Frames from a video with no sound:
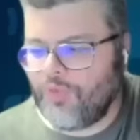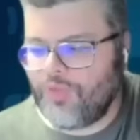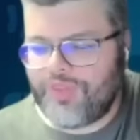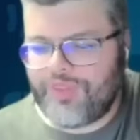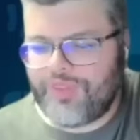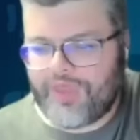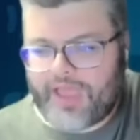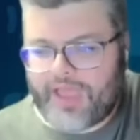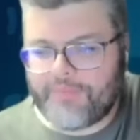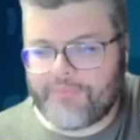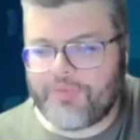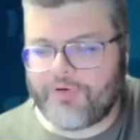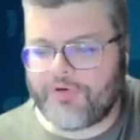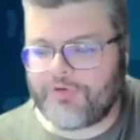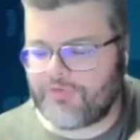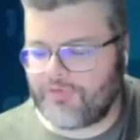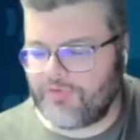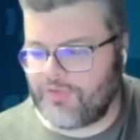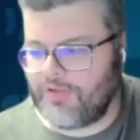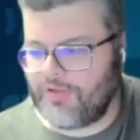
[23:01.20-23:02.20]
that
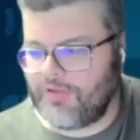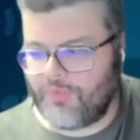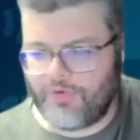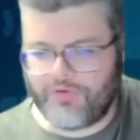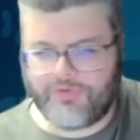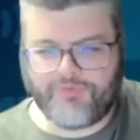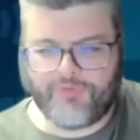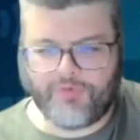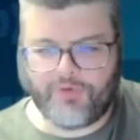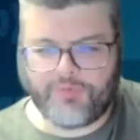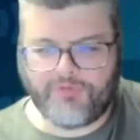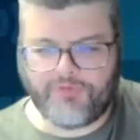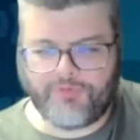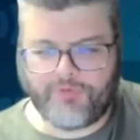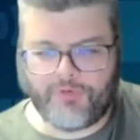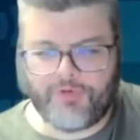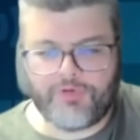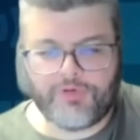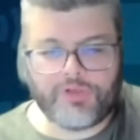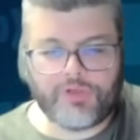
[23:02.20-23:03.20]
person that it worked for
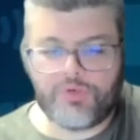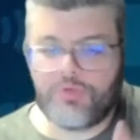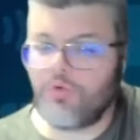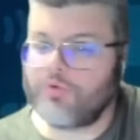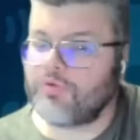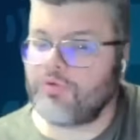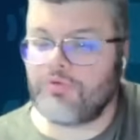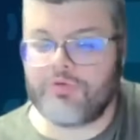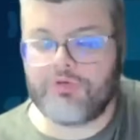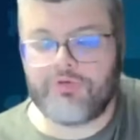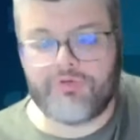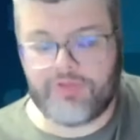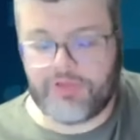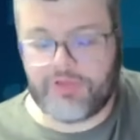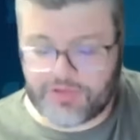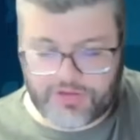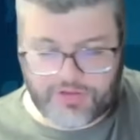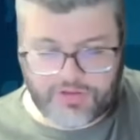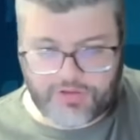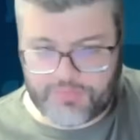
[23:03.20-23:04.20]
before, you don't know their
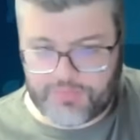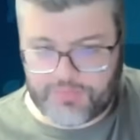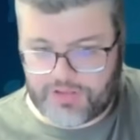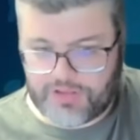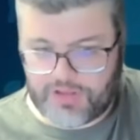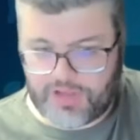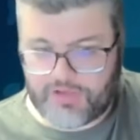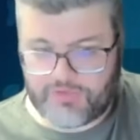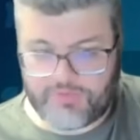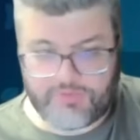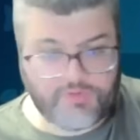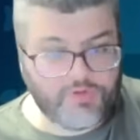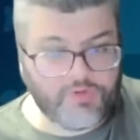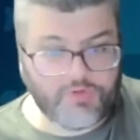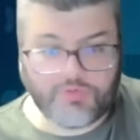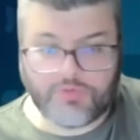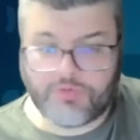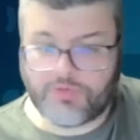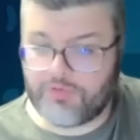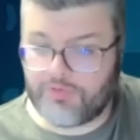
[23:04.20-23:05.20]
relationship to Chase. You
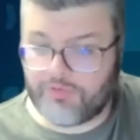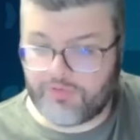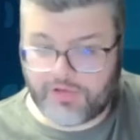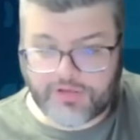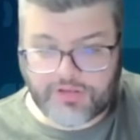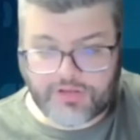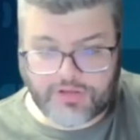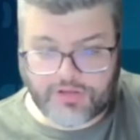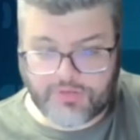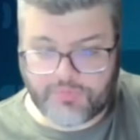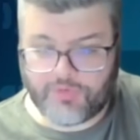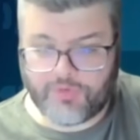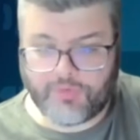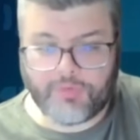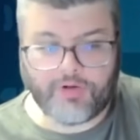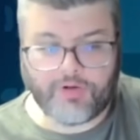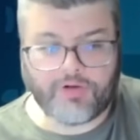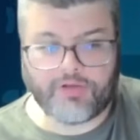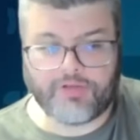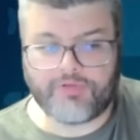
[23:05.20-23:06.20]
don't know their relationship to
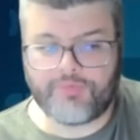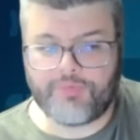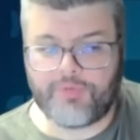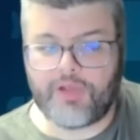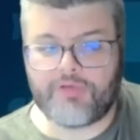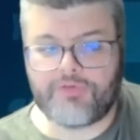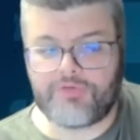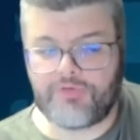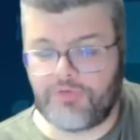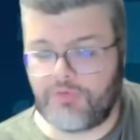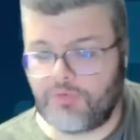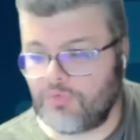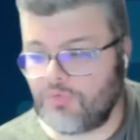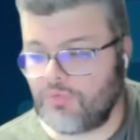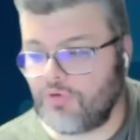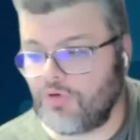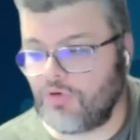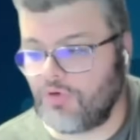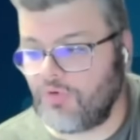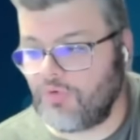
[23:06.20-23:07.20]
American Express. You
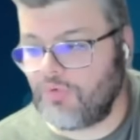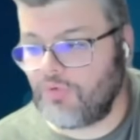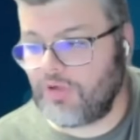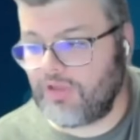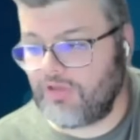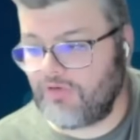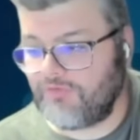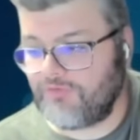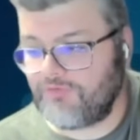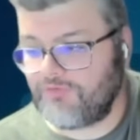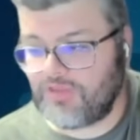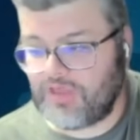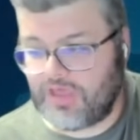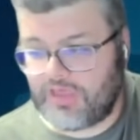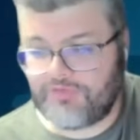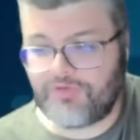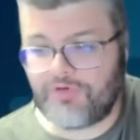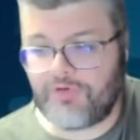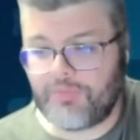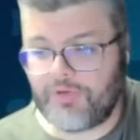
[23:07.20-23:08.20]
don't know if
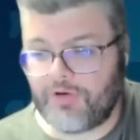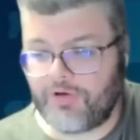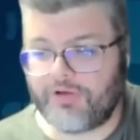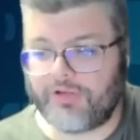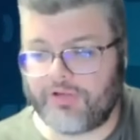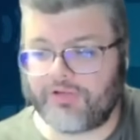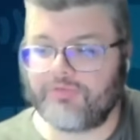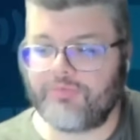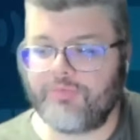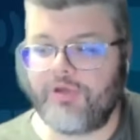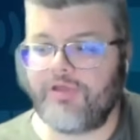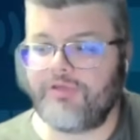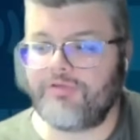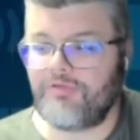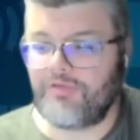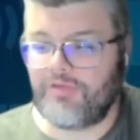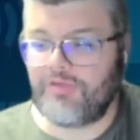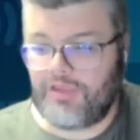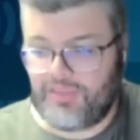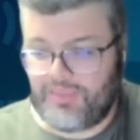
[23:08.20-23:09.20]
Chase or American
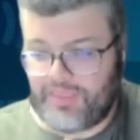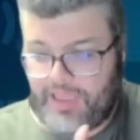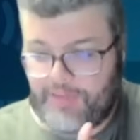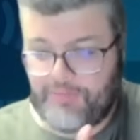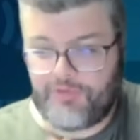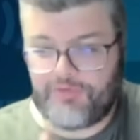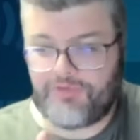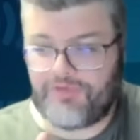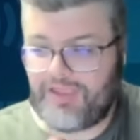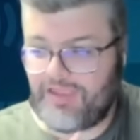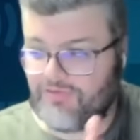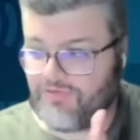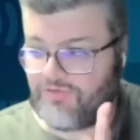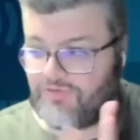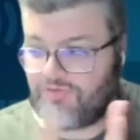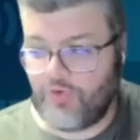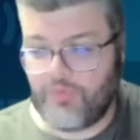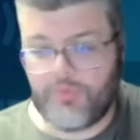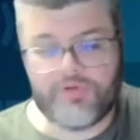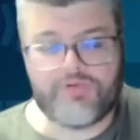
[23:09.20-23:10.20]
Express, like that person has
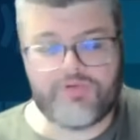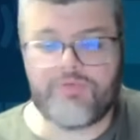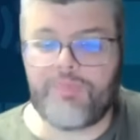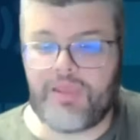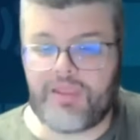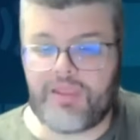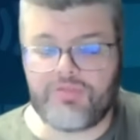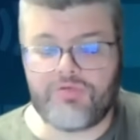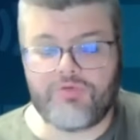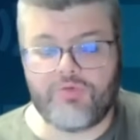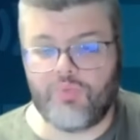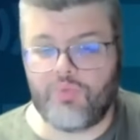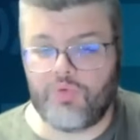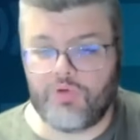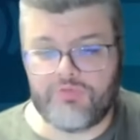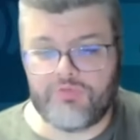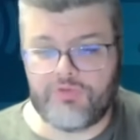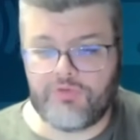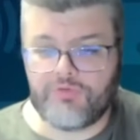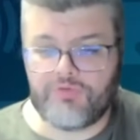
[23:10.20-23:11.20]
so much spend through
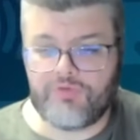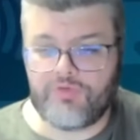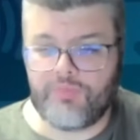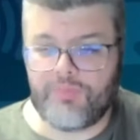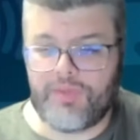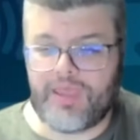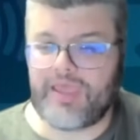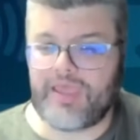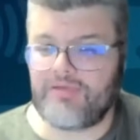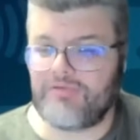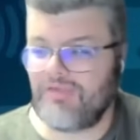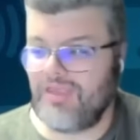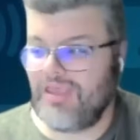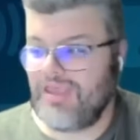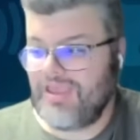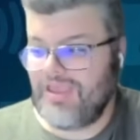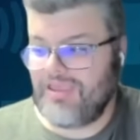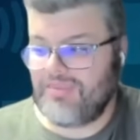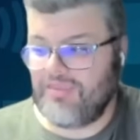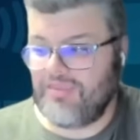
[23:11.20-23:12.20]
one of those two banks
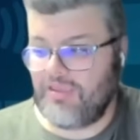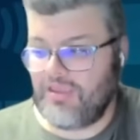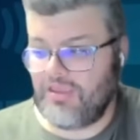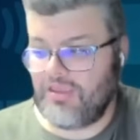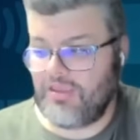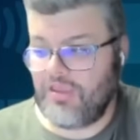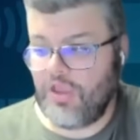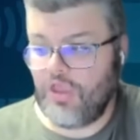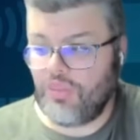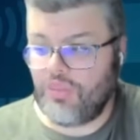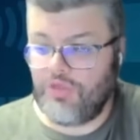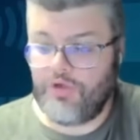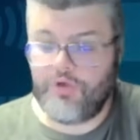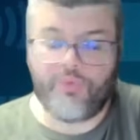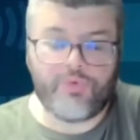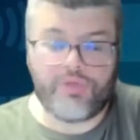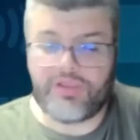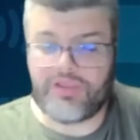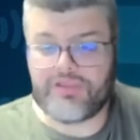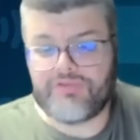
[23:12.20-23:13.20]
that they're
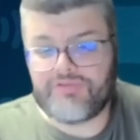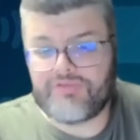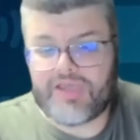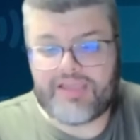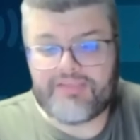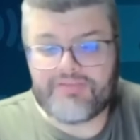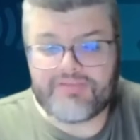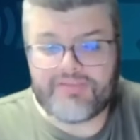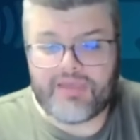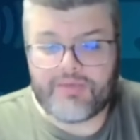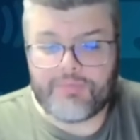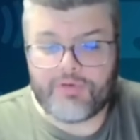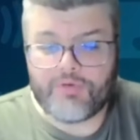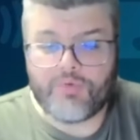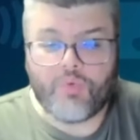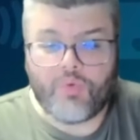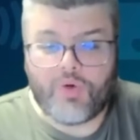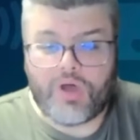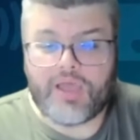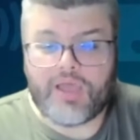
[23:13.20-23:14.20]
willing to sidestep
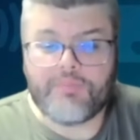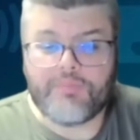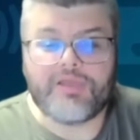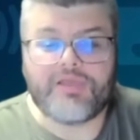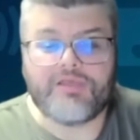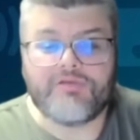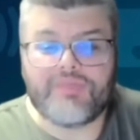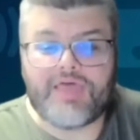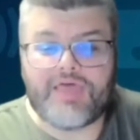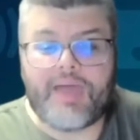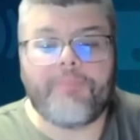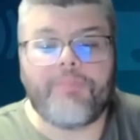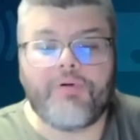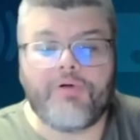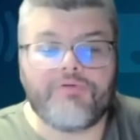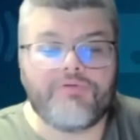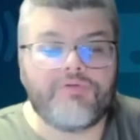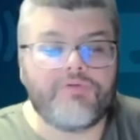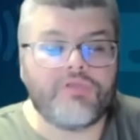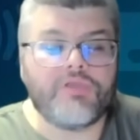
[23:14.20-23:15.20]
it. Why? Because that
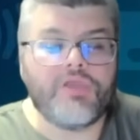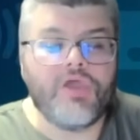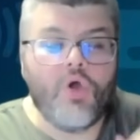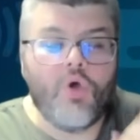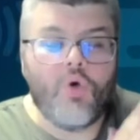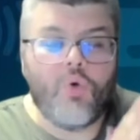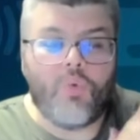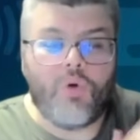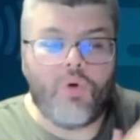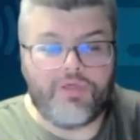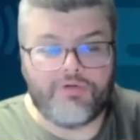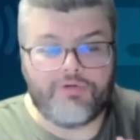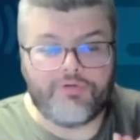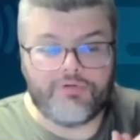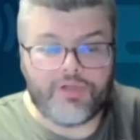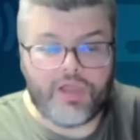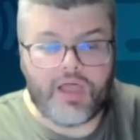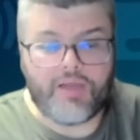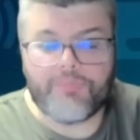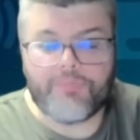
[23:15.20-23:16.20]
person, while they're
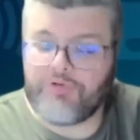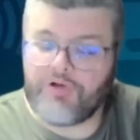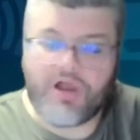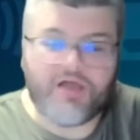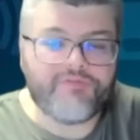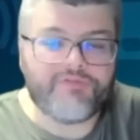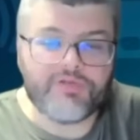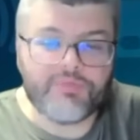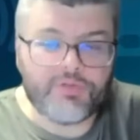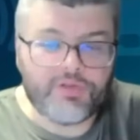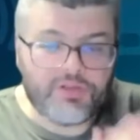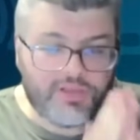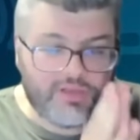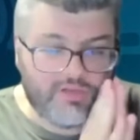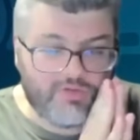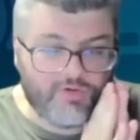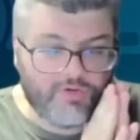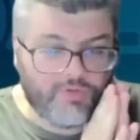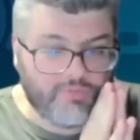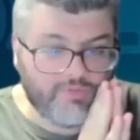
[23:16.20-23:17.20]
not profitable
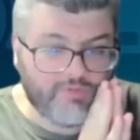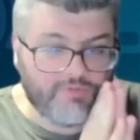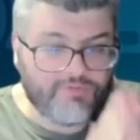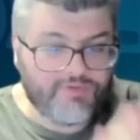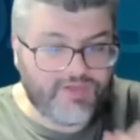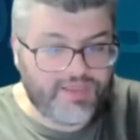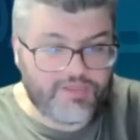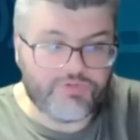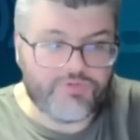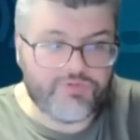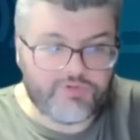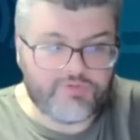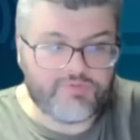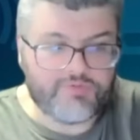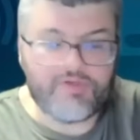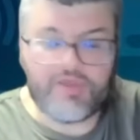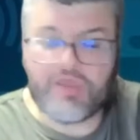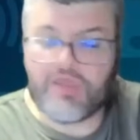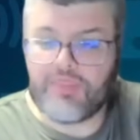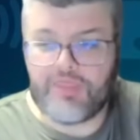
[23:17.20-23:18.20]
in terms of
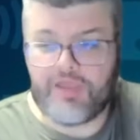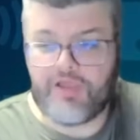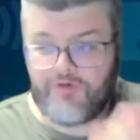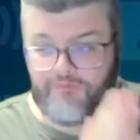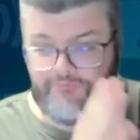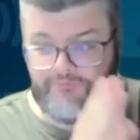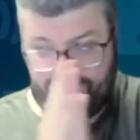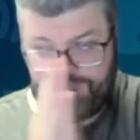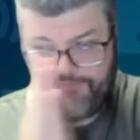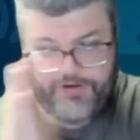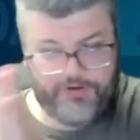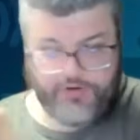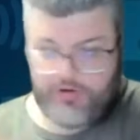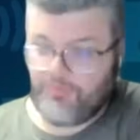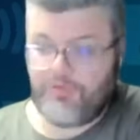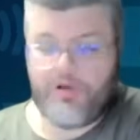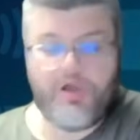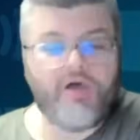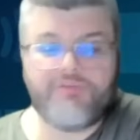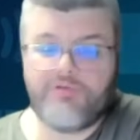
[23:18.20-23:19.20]
interest, they are
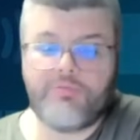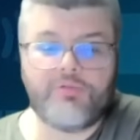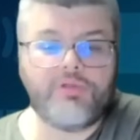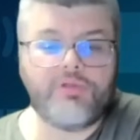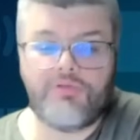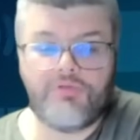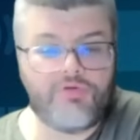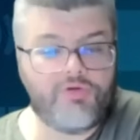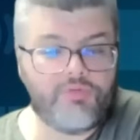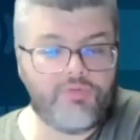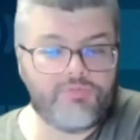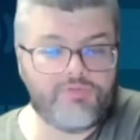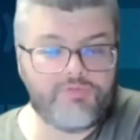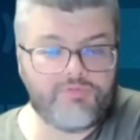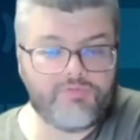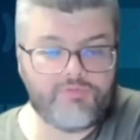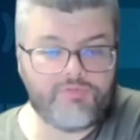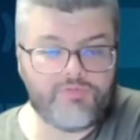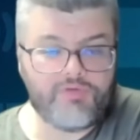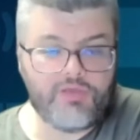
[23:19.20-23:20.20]
very profitable in terms
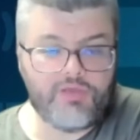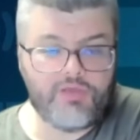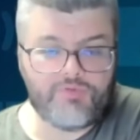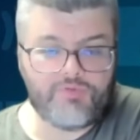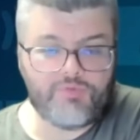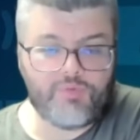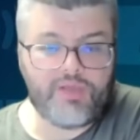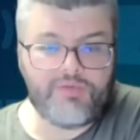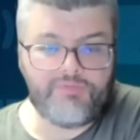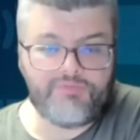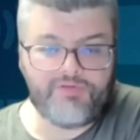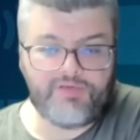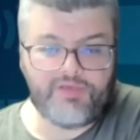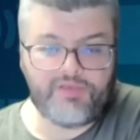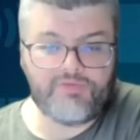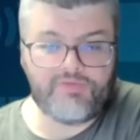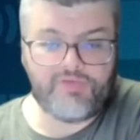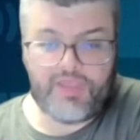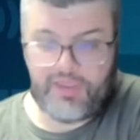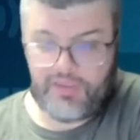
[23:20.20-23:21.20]
of swipe
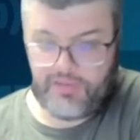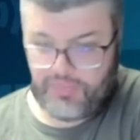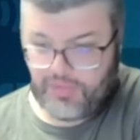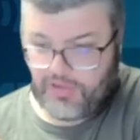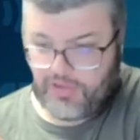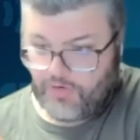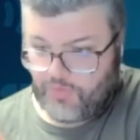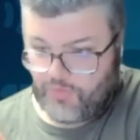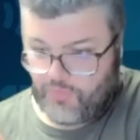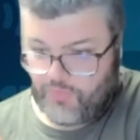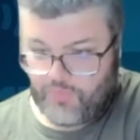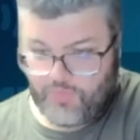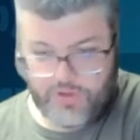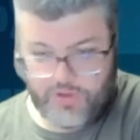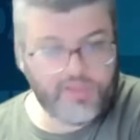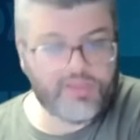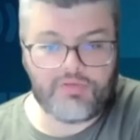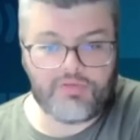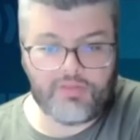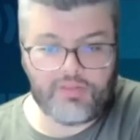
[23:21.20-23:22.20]
fees, and they are
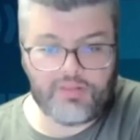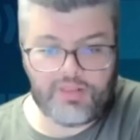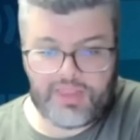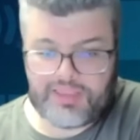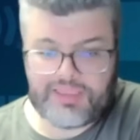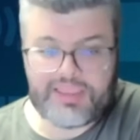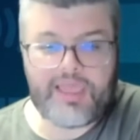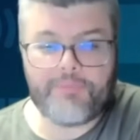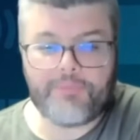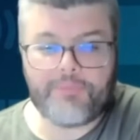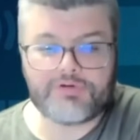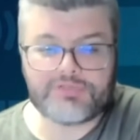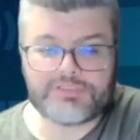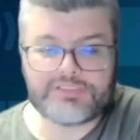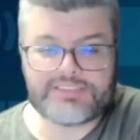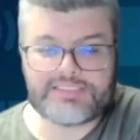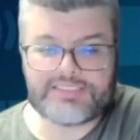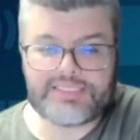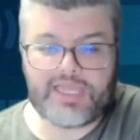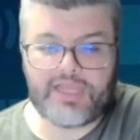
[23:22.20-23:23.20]
willing to let that
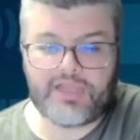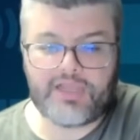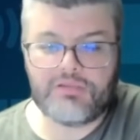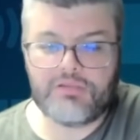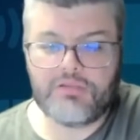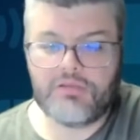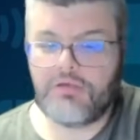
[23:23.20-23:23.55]
person slide.